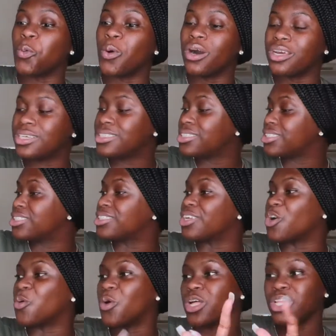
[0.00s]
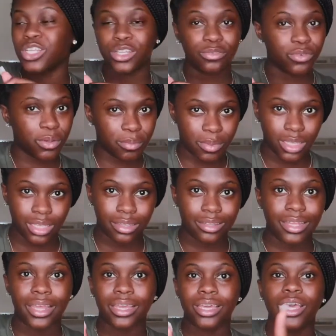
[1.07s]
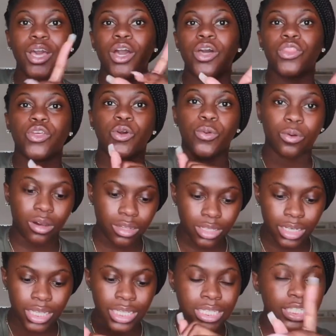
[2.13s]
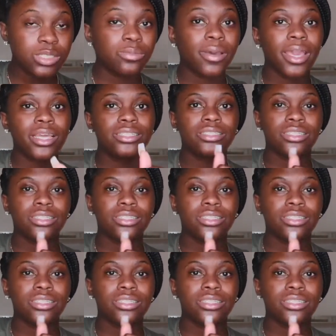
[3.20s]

it's just the quality for me, like the quality. These bags